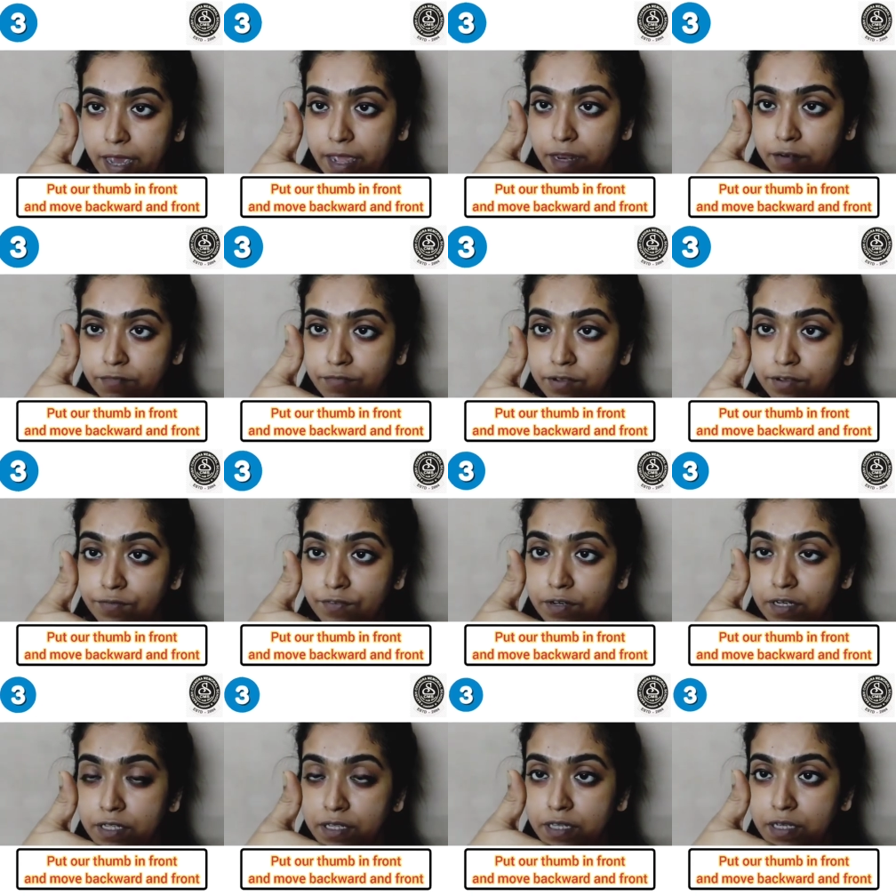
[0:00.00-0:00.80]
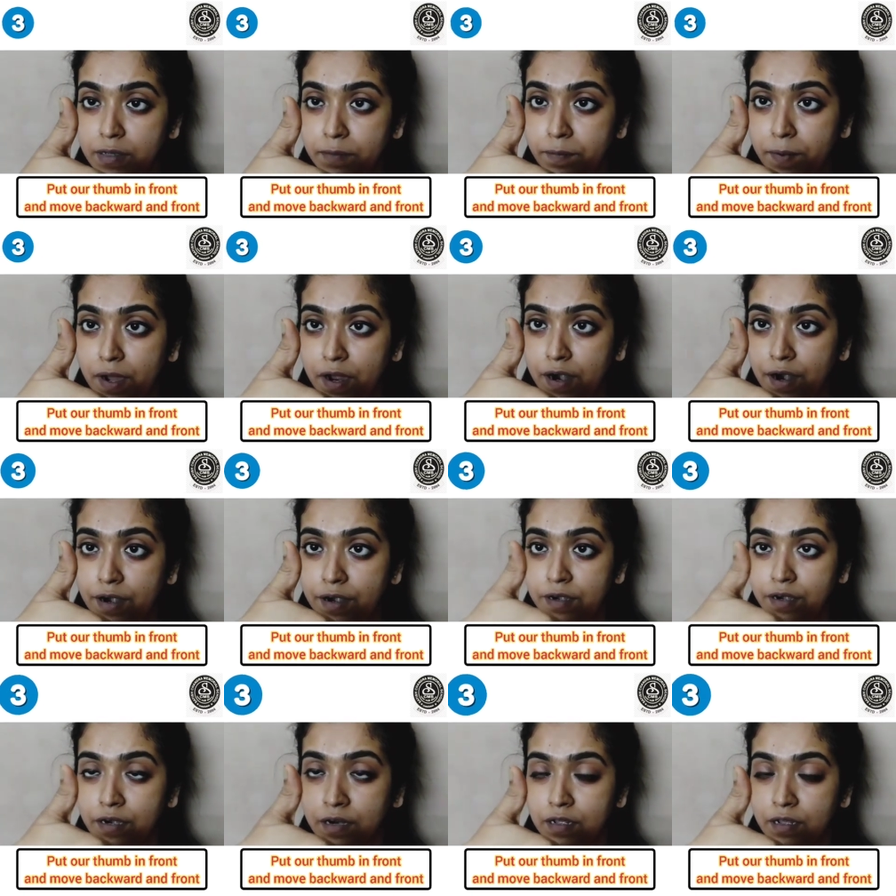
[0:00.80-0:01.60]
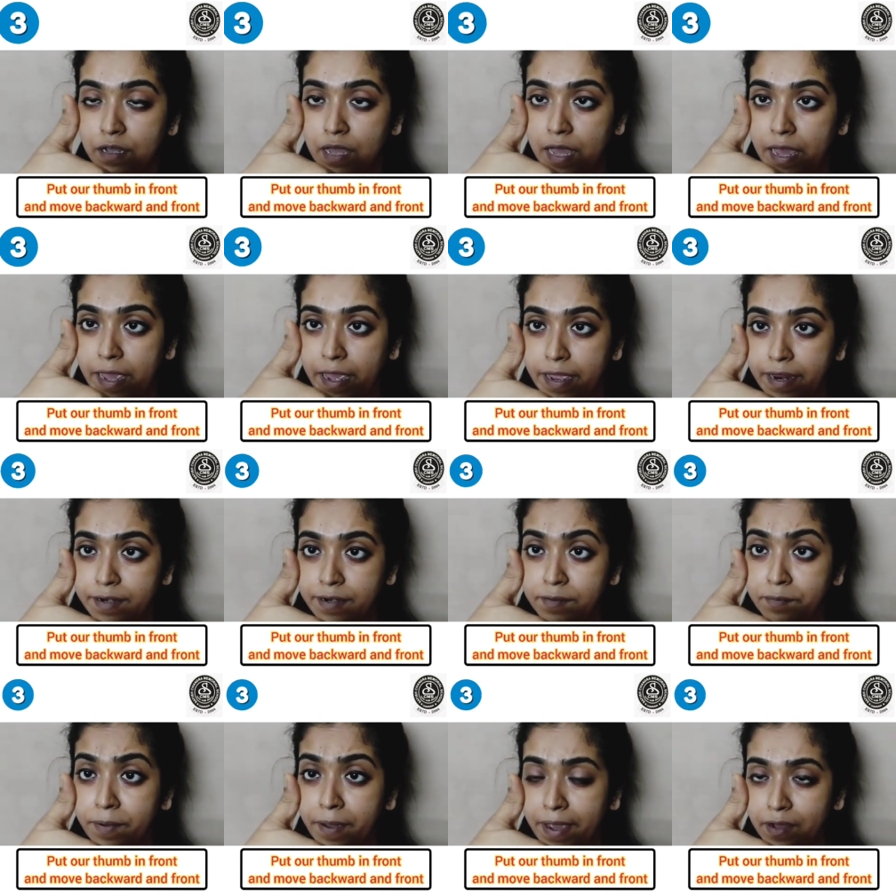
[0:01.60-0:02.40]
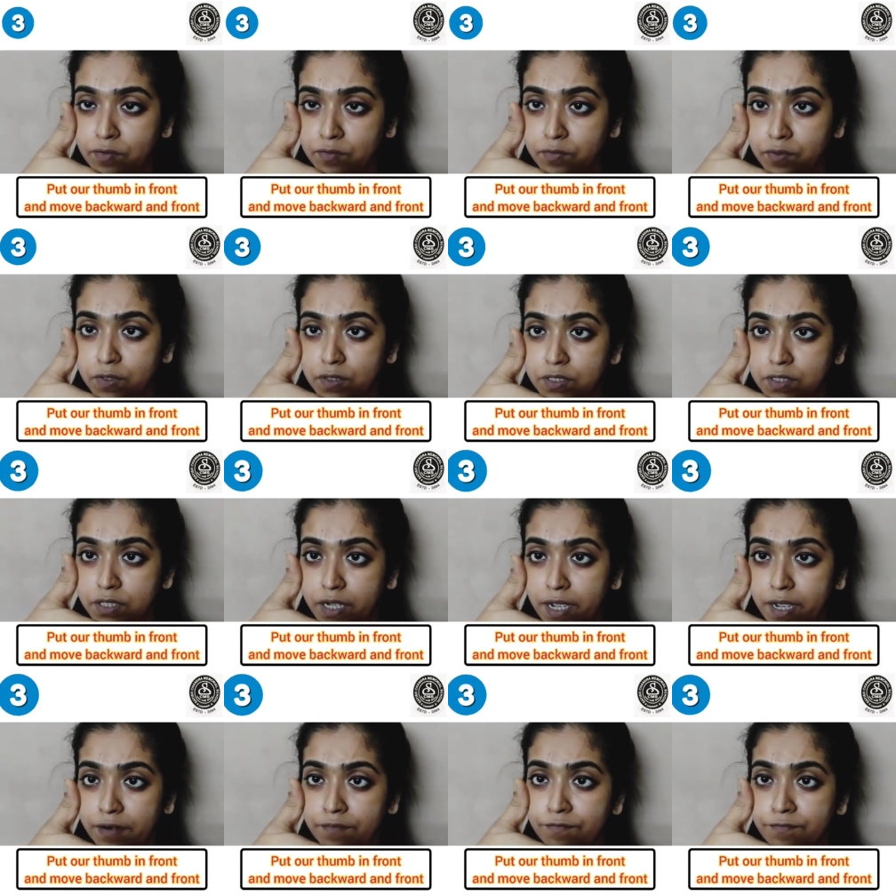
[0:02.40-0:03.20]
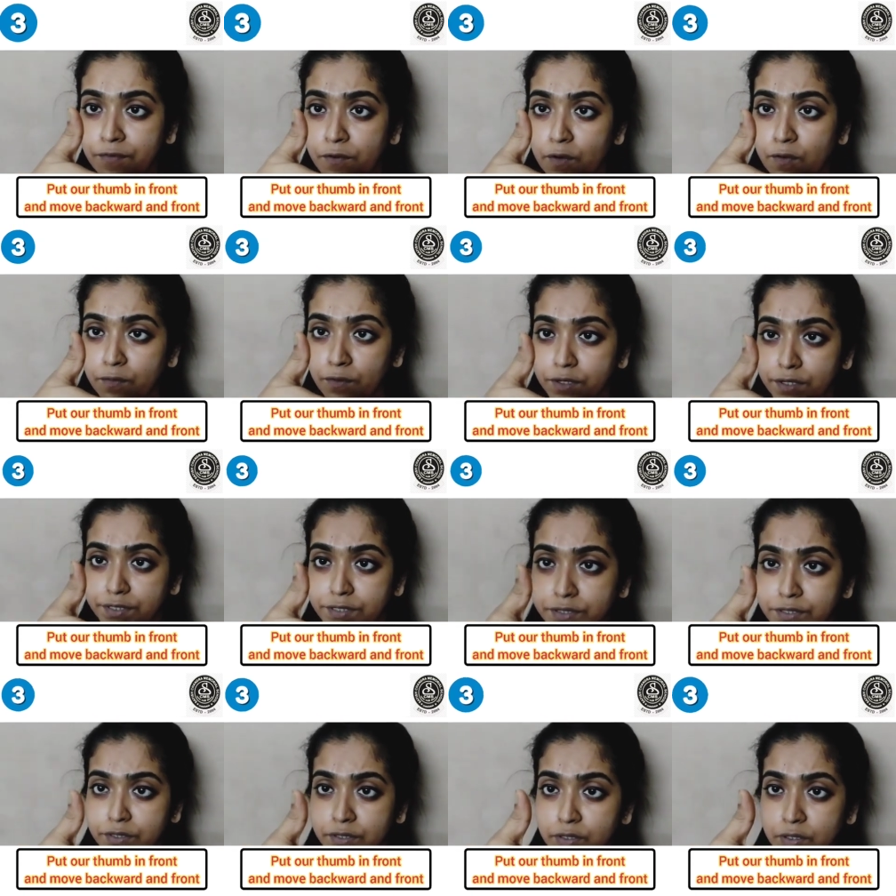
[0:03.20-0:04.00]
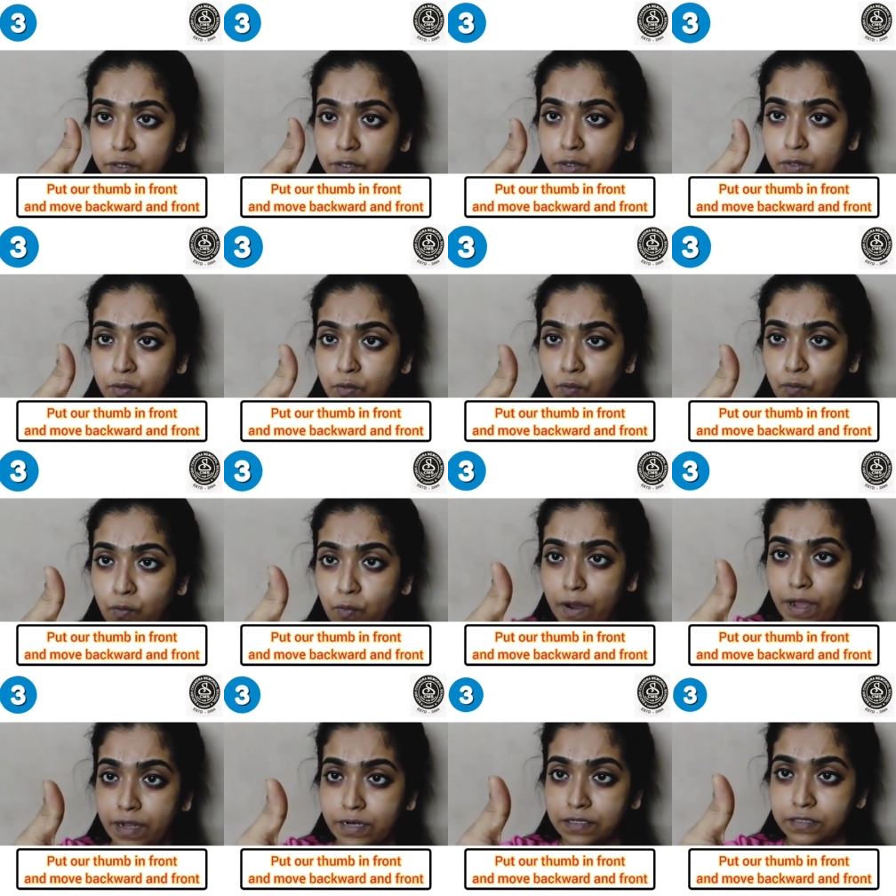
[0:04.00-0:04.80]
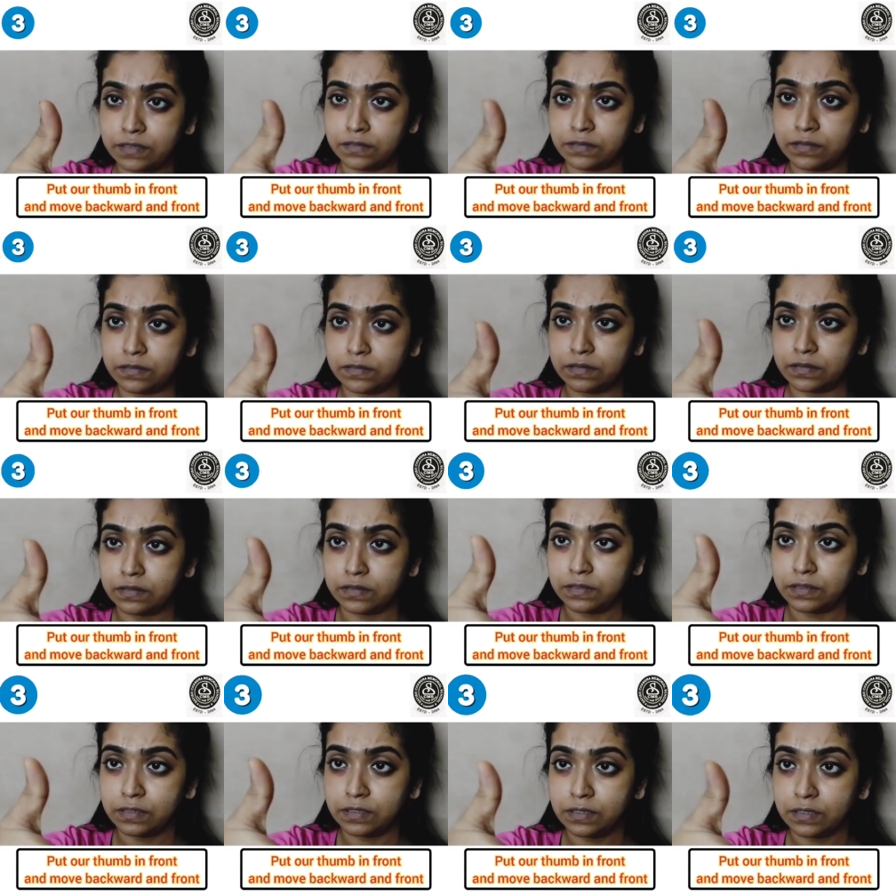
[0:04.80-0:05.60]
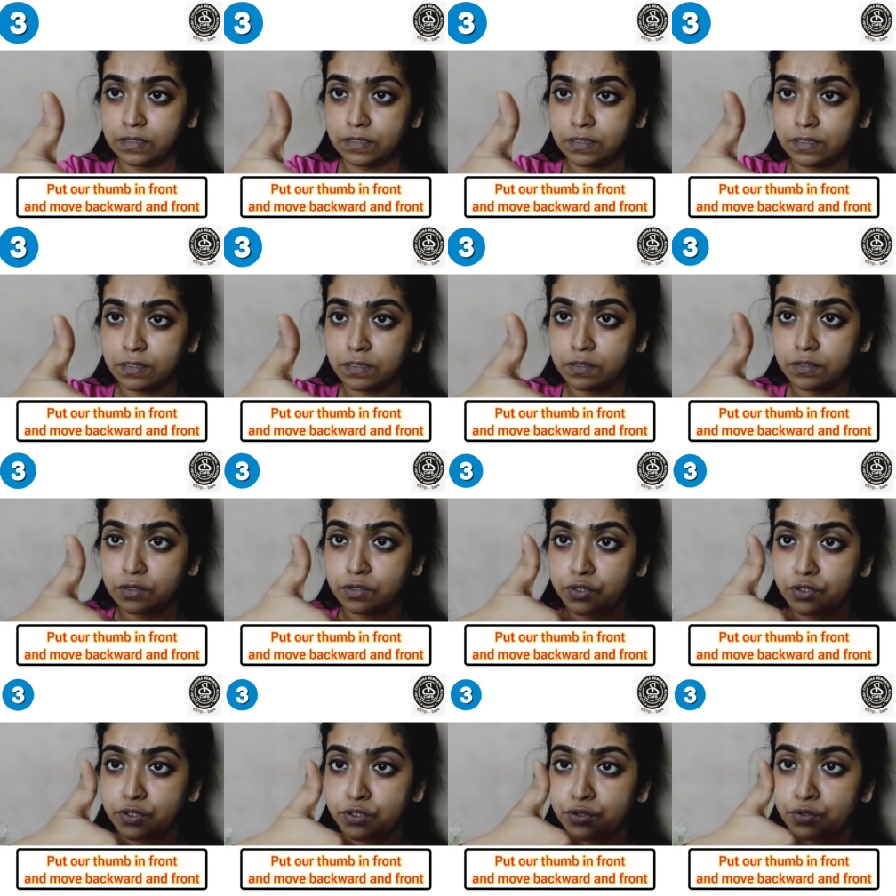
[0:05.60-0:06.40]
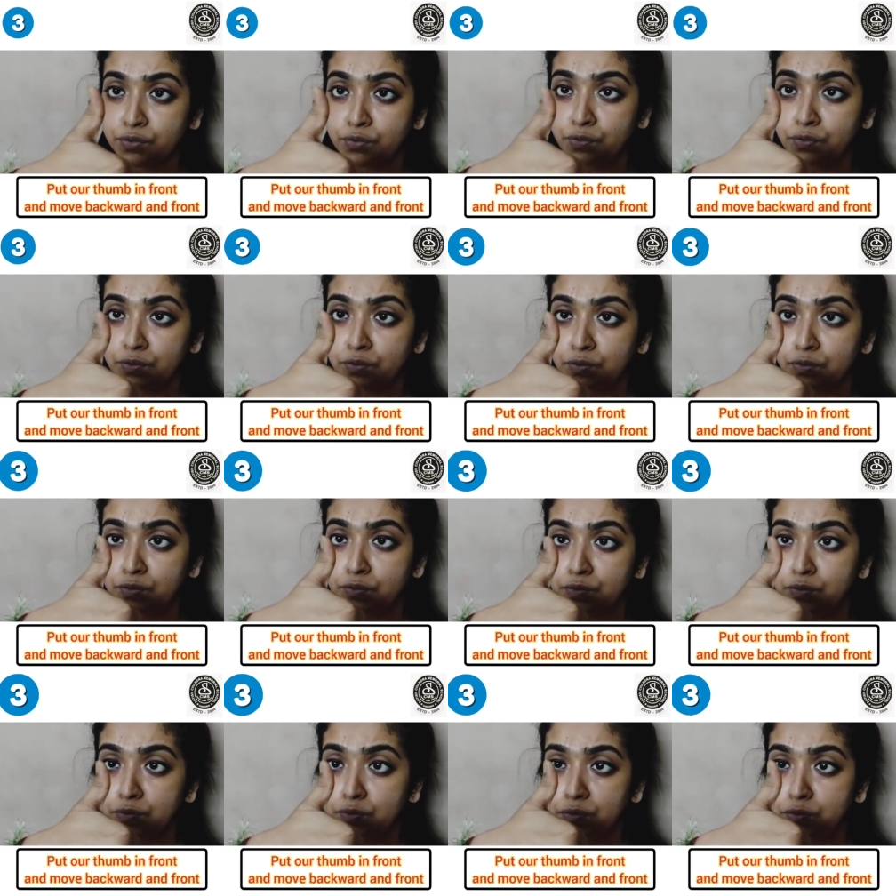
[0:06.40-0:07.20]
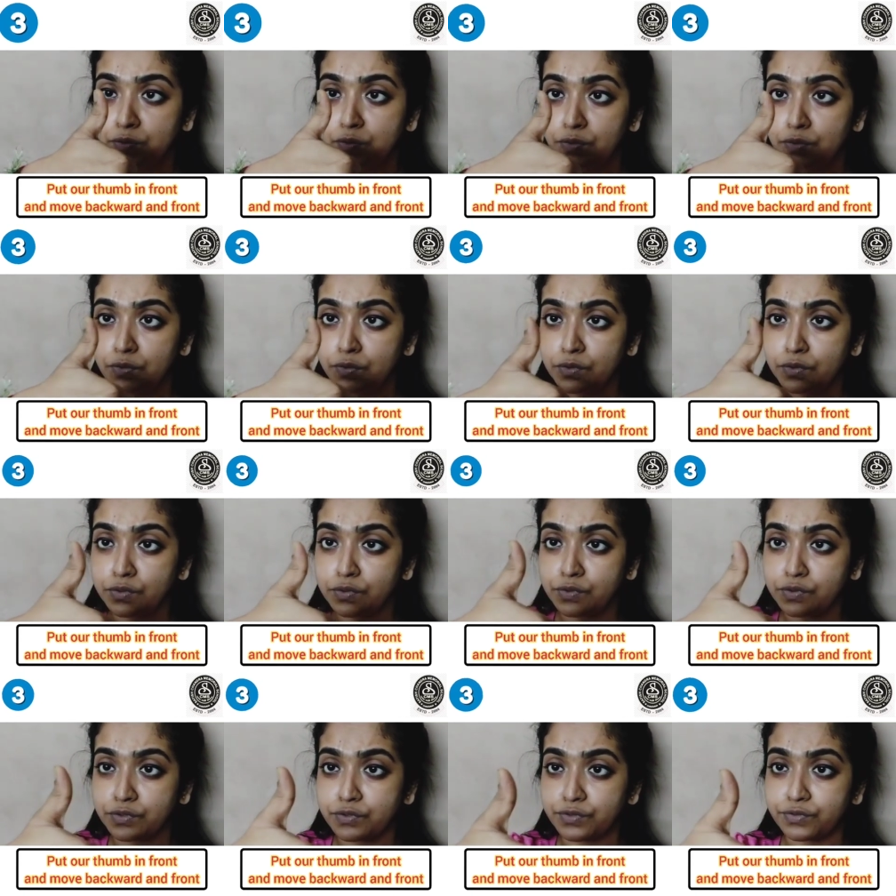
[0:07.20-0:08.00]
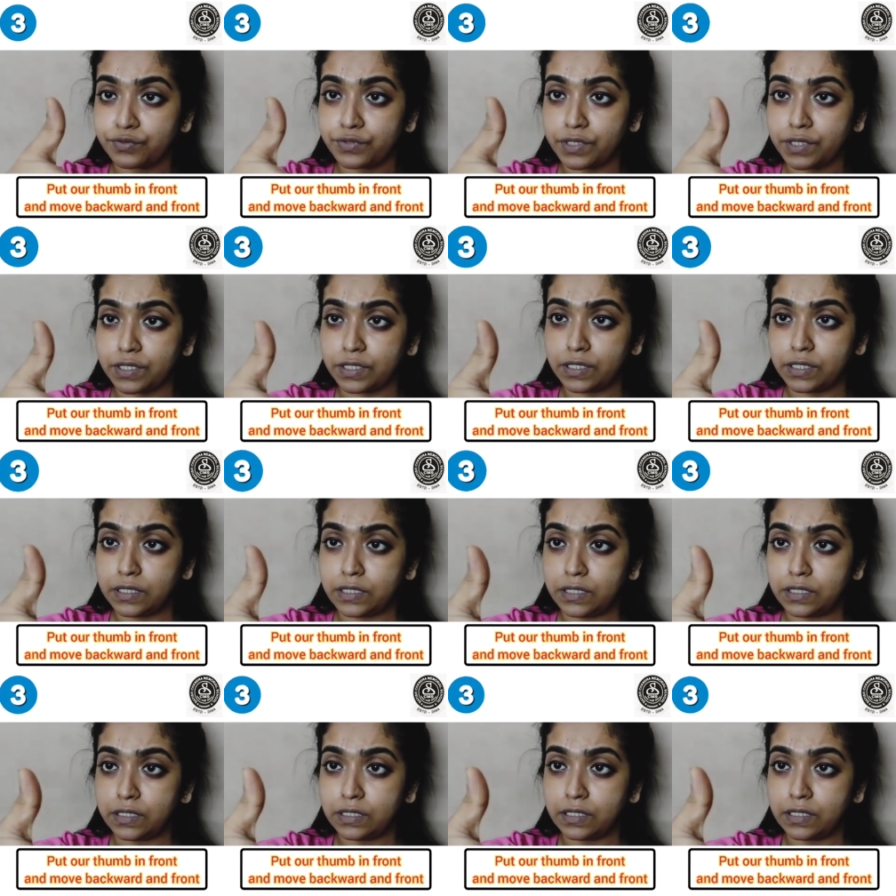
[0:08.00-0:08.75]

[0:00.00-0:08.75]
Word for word: and we will keep our hand backward and forward. One, two, three,